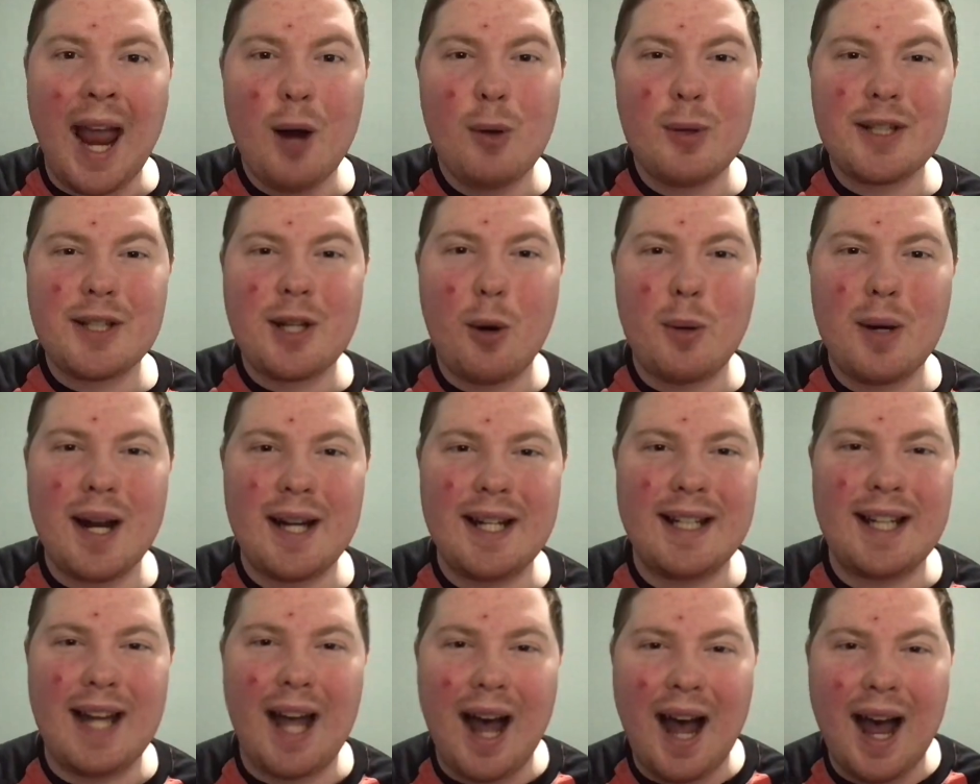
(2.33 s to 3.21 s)
what's going on you
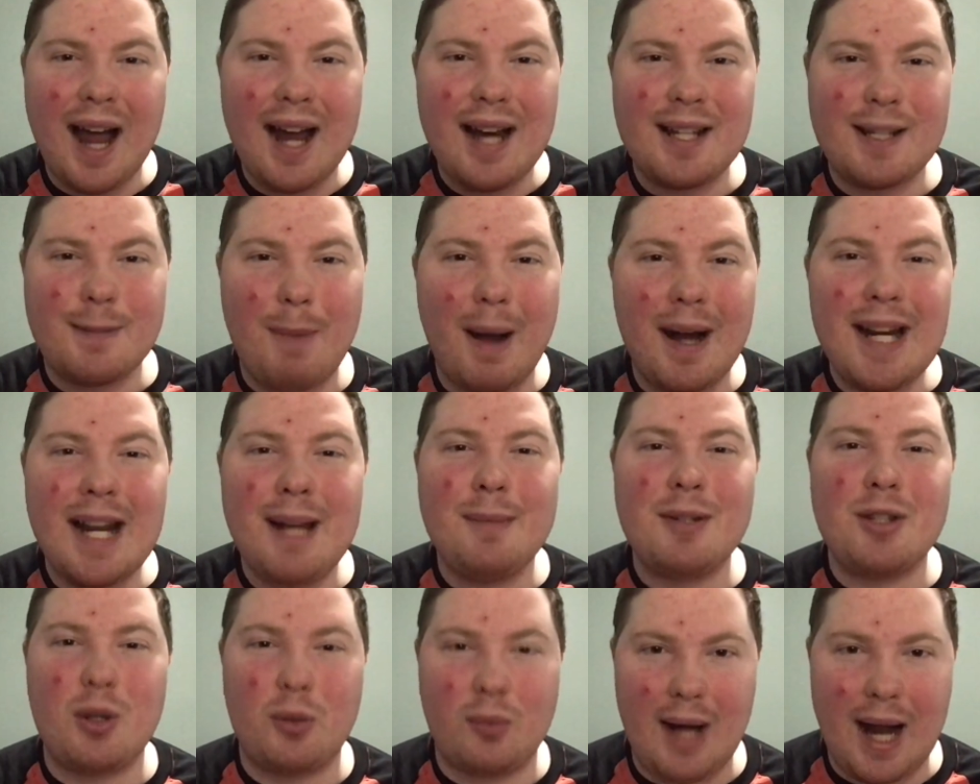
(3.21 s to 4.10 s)
guys? My name
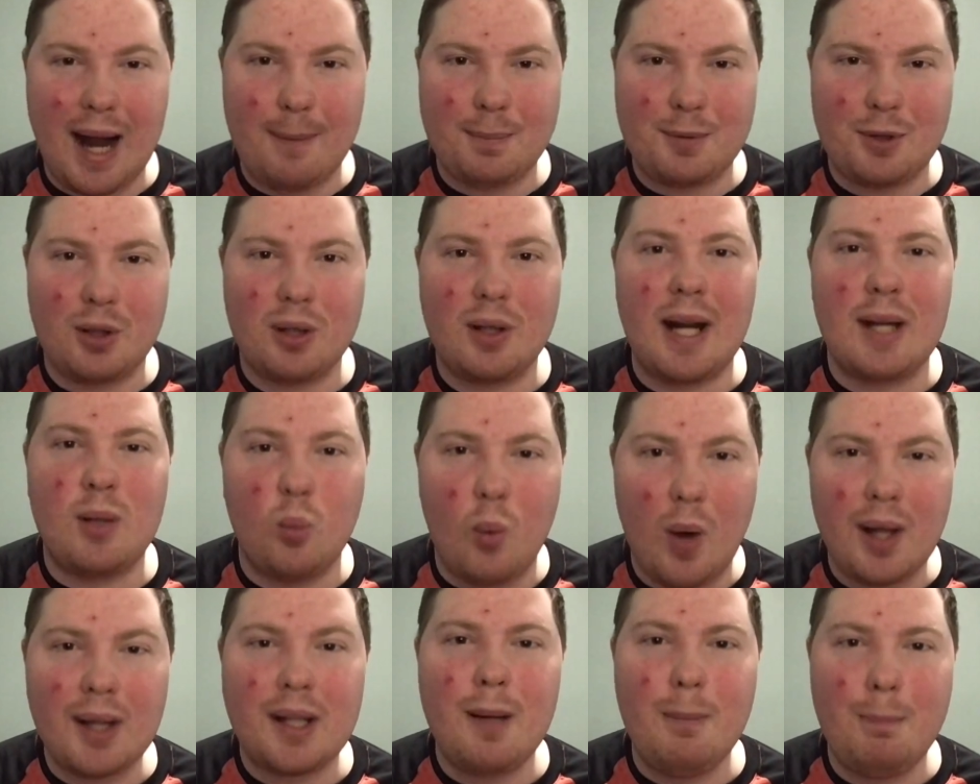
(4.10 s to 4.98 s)
is The Rappter and
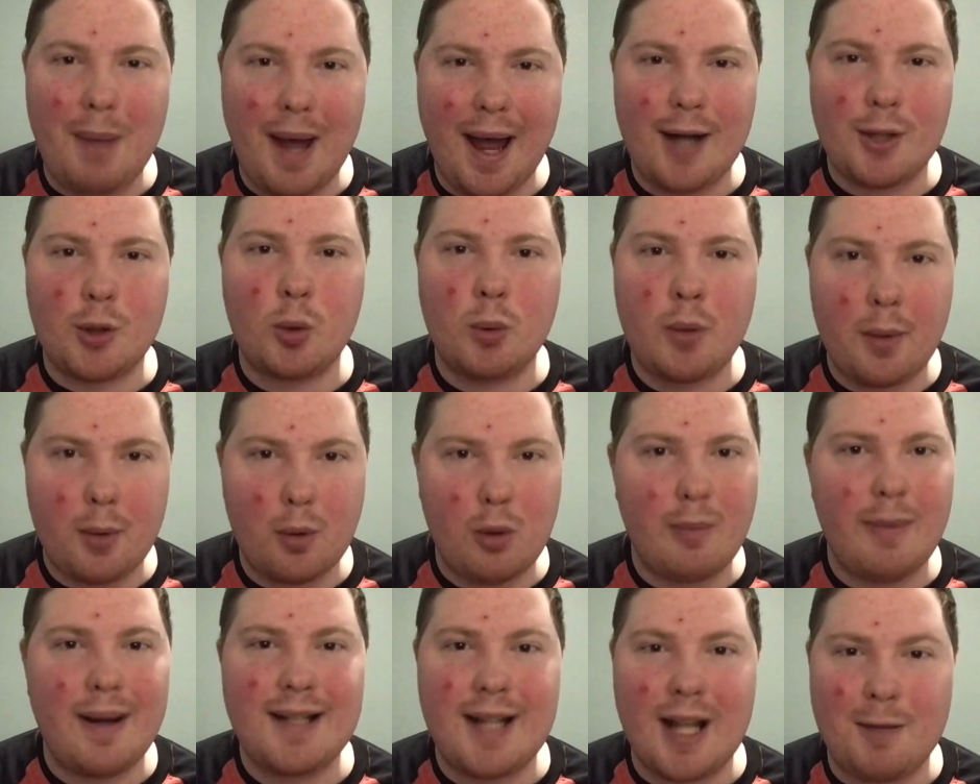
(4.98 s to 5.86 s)
welcome back to another one of
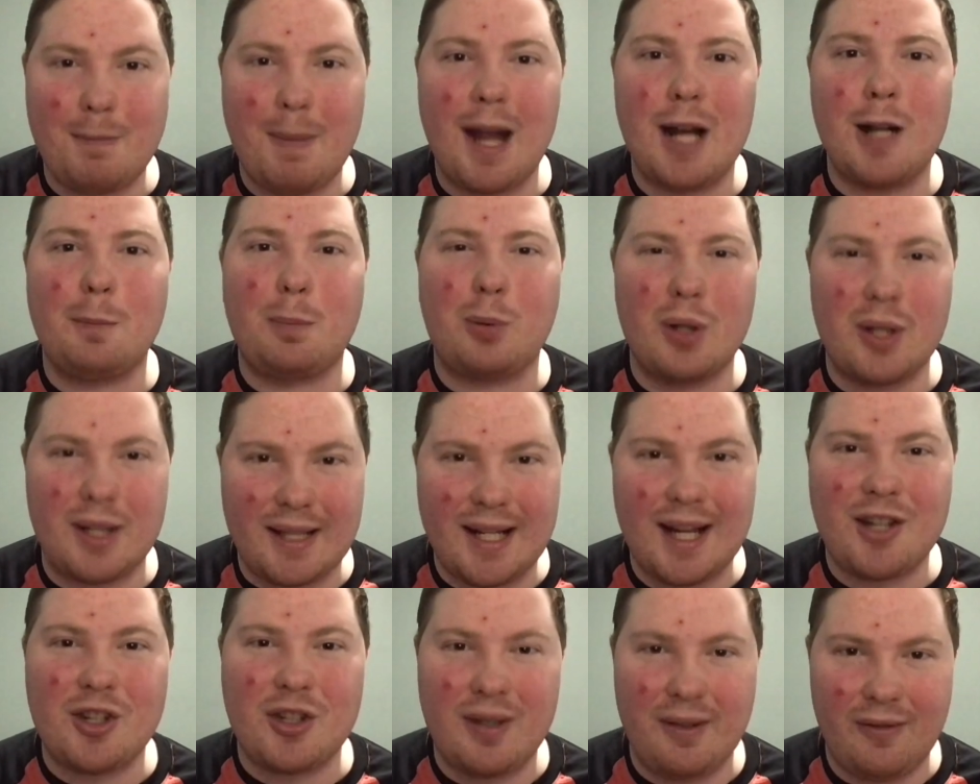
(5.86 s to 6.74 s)
my Death Battle
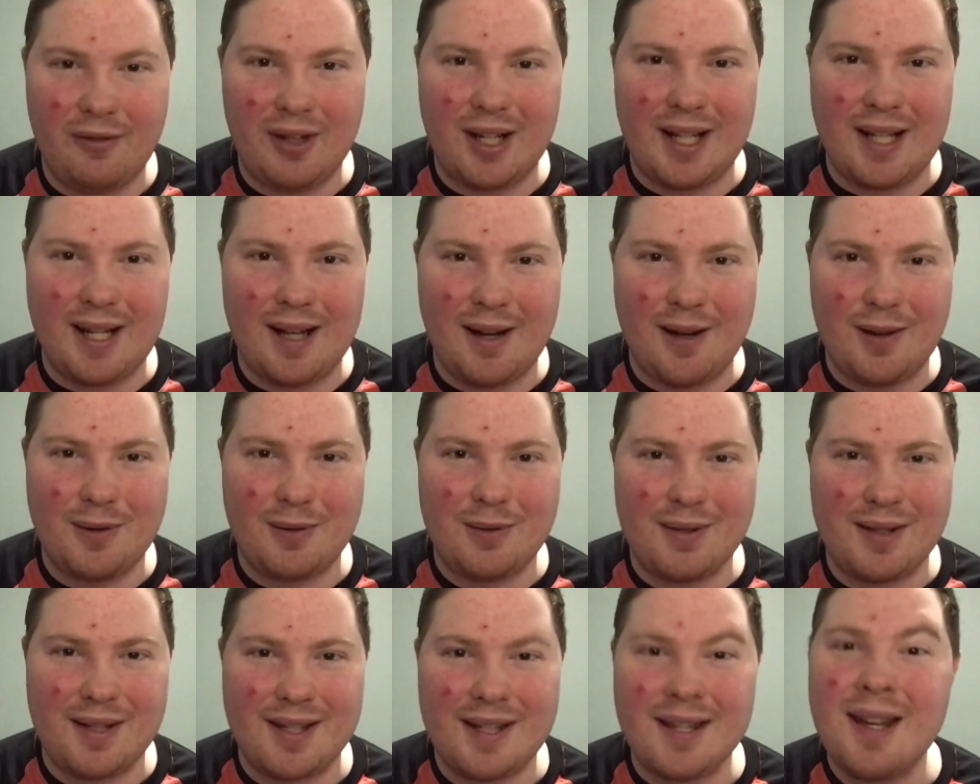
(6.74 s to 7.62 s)
prediction
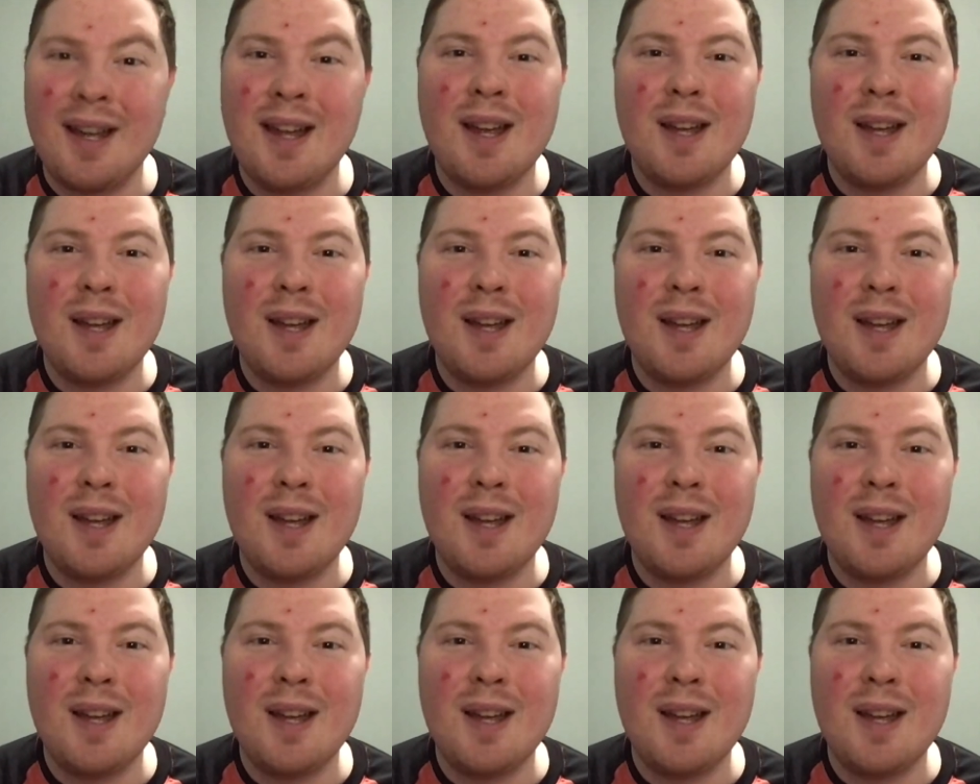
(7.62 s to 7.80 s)
videos.